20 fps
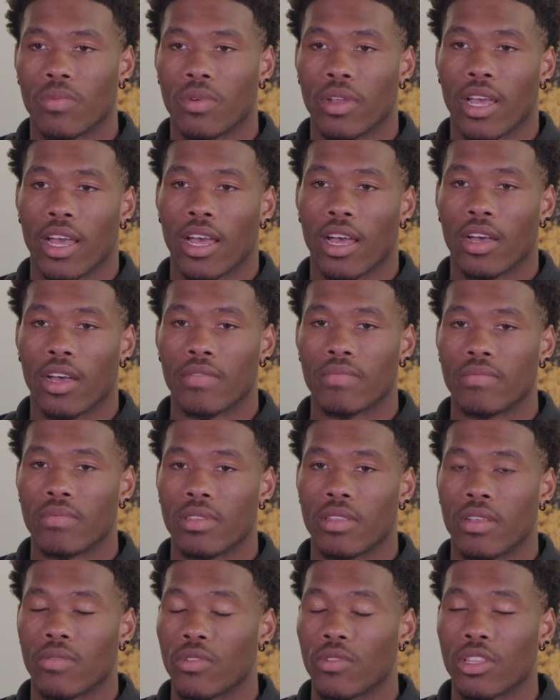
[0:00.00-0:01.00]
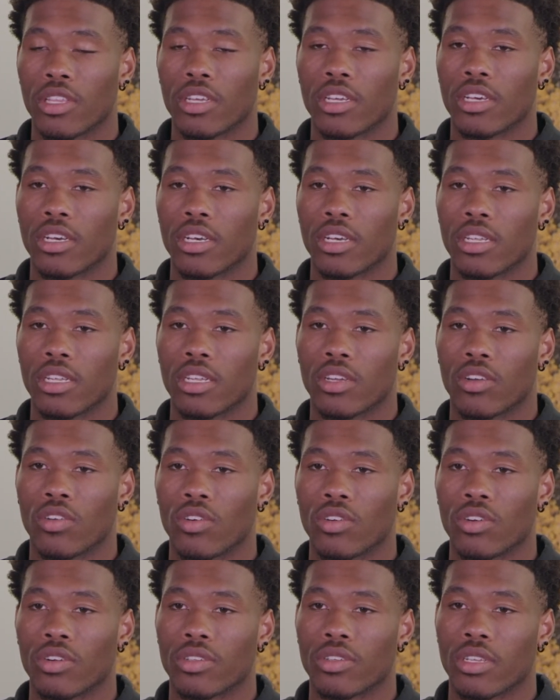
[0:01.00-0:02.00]
We have really good
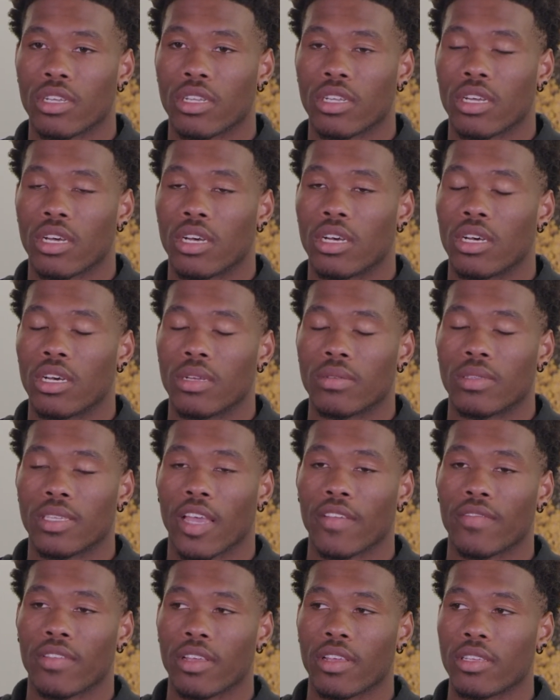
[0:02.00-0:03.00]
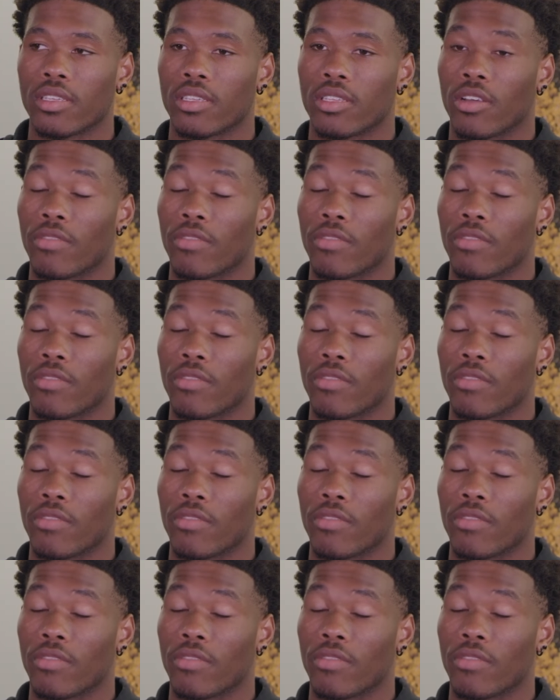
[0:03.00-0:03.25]
corners and safeties.